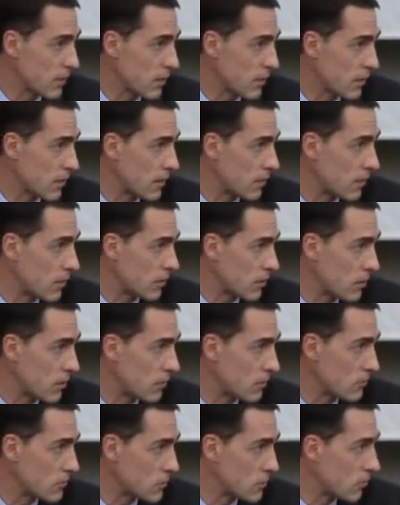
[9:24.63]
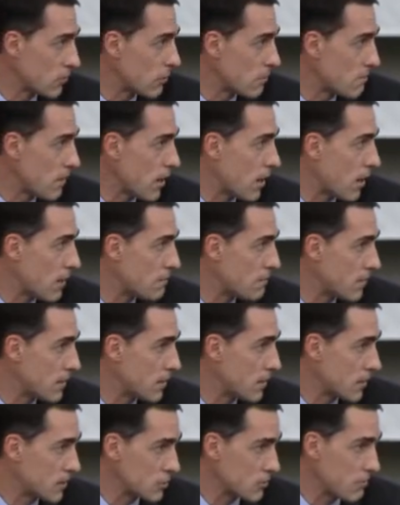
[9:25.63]
uh, you know soda pop,
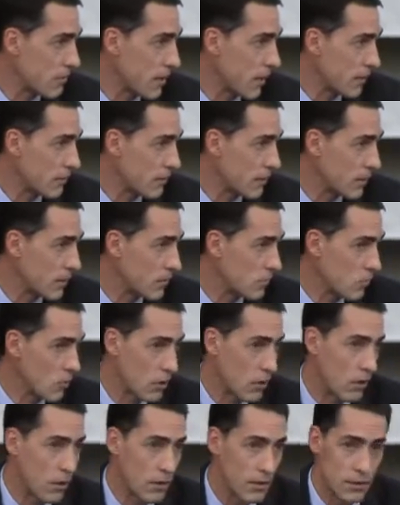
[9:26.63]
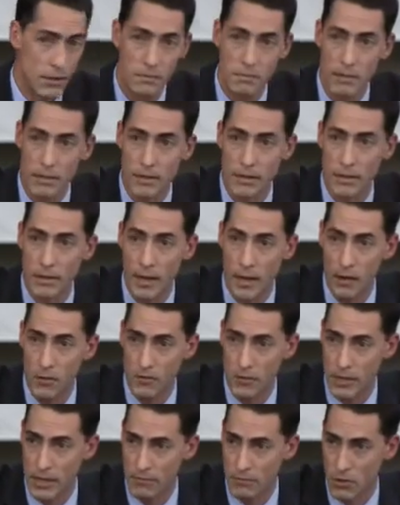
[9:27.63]
and expect that we're all going to be
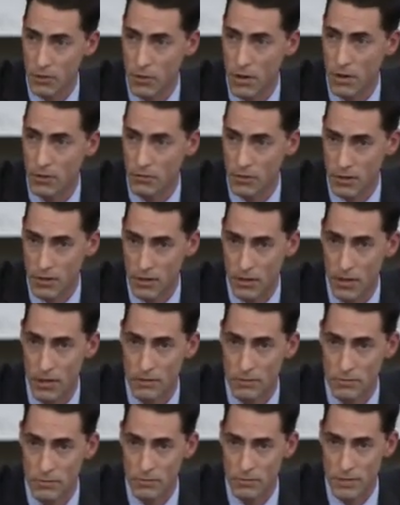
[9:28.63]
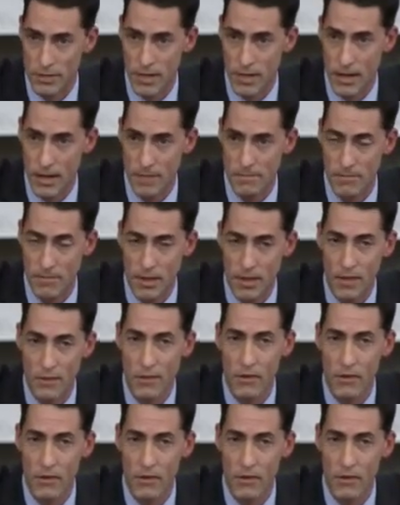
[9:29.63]
healthy and have low healthcare costs over time.